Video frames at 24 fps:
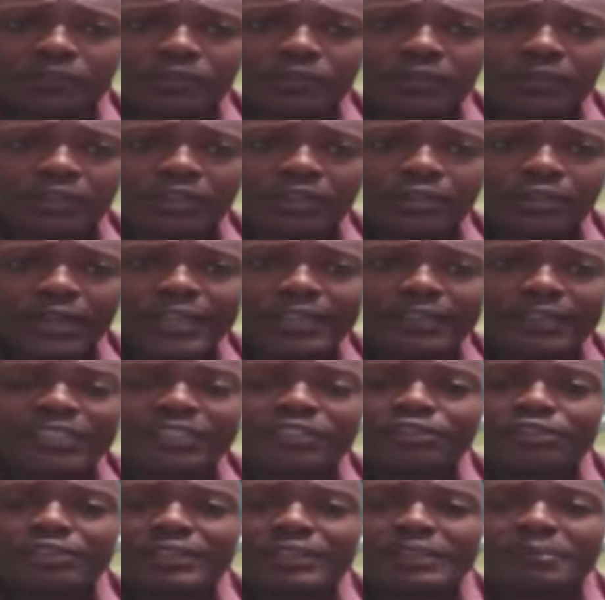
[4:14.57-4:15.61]
right,
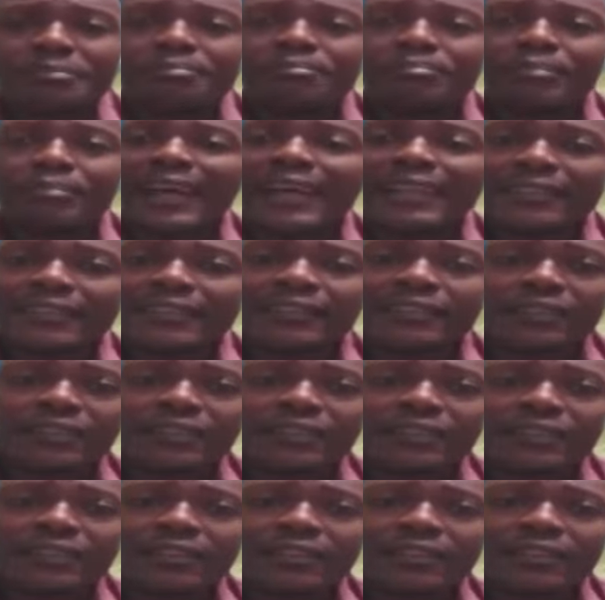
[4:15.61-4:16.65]
literally banned
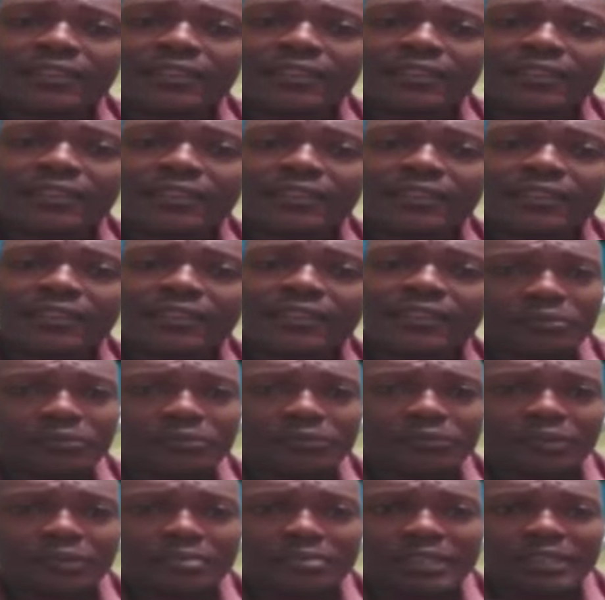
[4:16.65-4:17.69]
the speakers from,
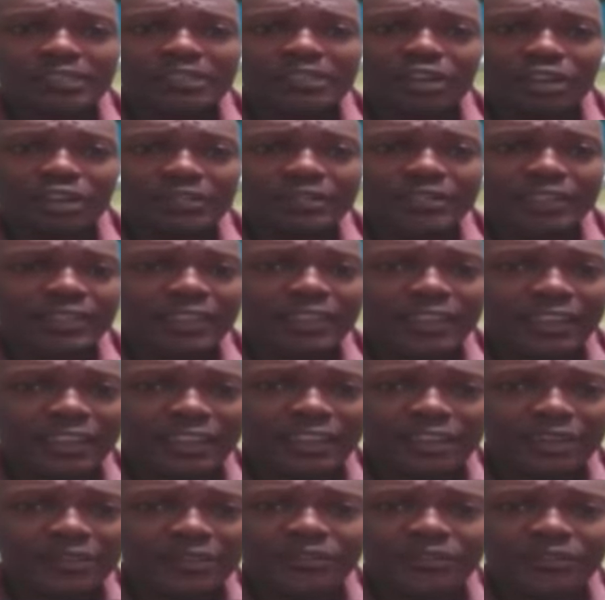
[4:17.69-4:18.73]
from discussing a
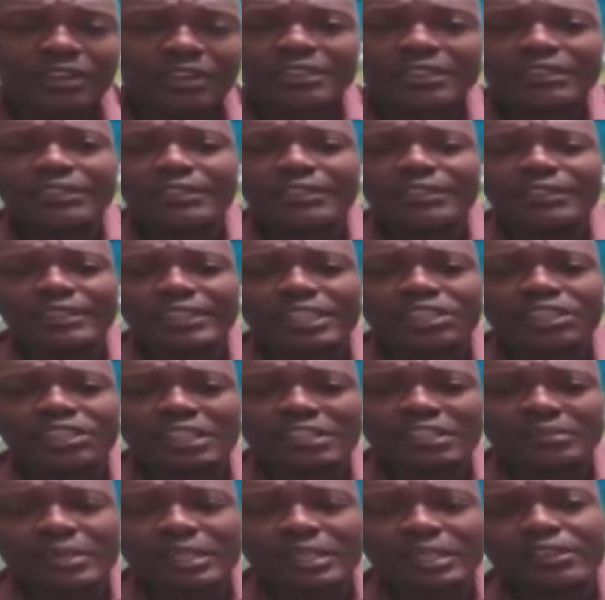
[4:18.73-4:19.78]
lack of
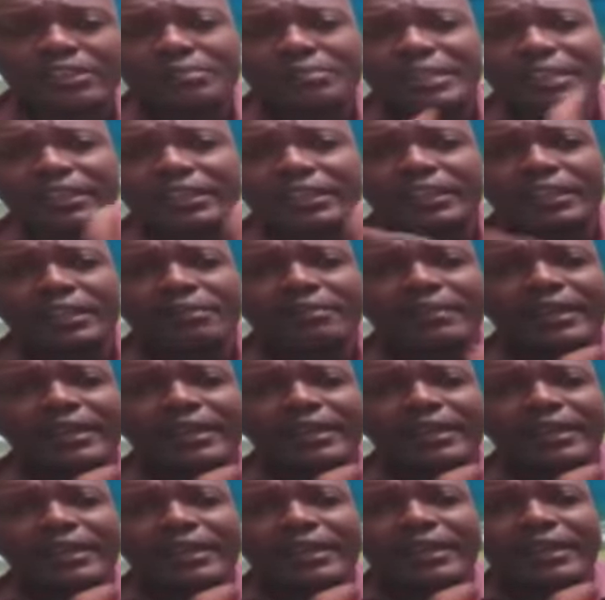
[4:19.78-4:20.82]
consultation because it became
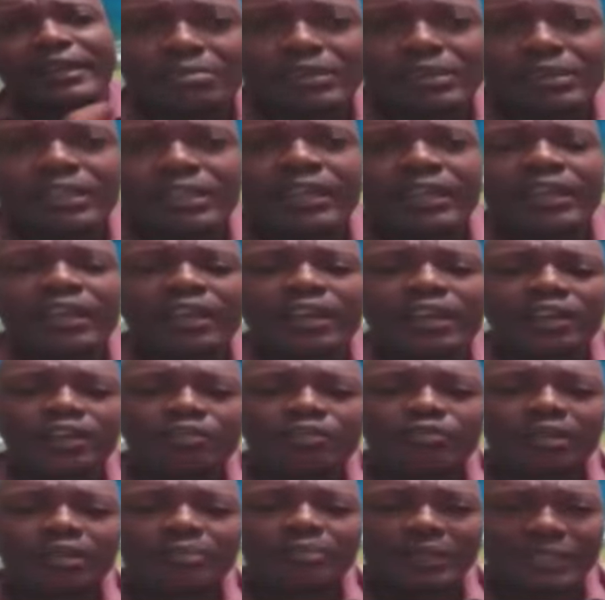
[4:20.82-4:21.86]
extremely
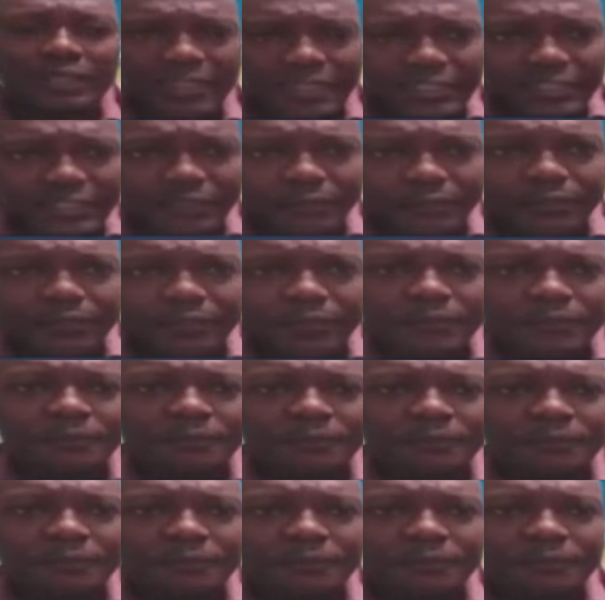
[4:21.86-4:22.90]
repetitive. repetitive
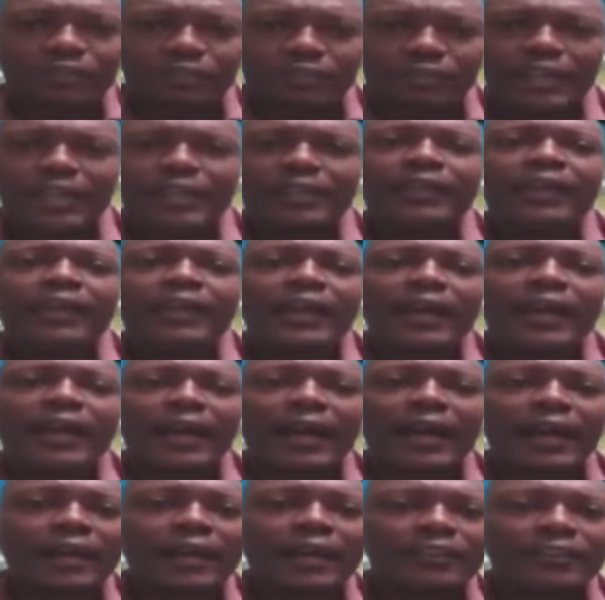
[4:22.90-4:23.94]
right? Mm -hmm.
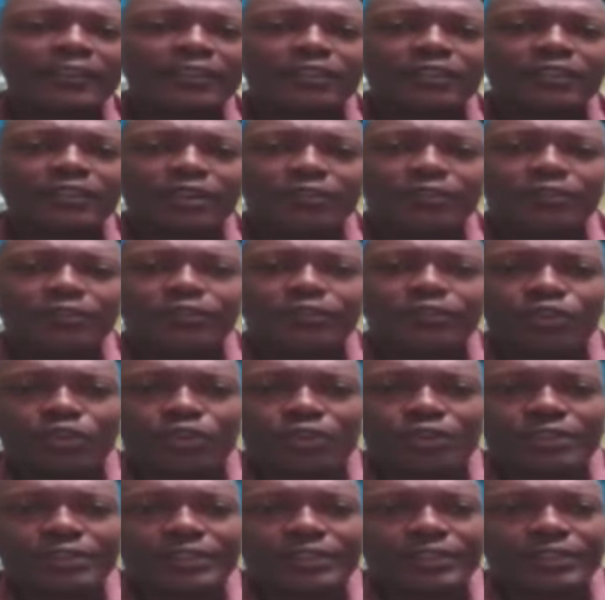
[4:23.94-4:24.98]
And of
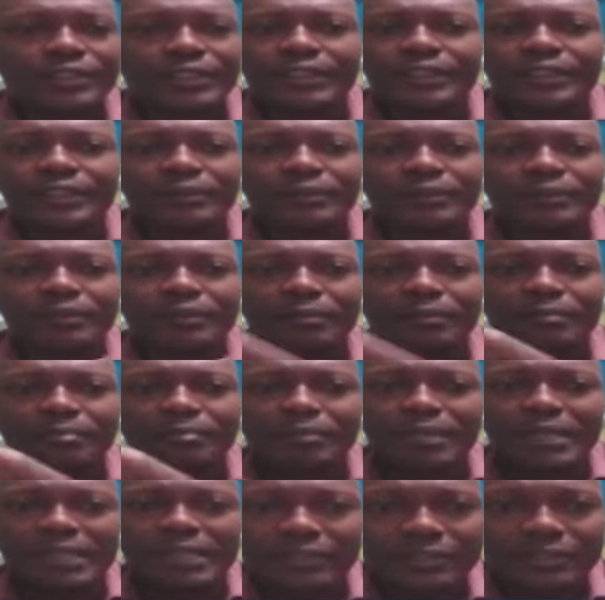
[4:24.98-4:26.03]
course, they
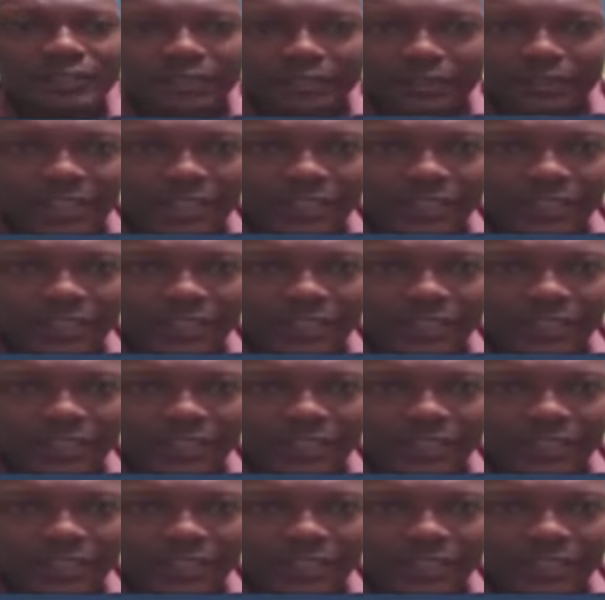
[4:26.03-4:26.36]
milked that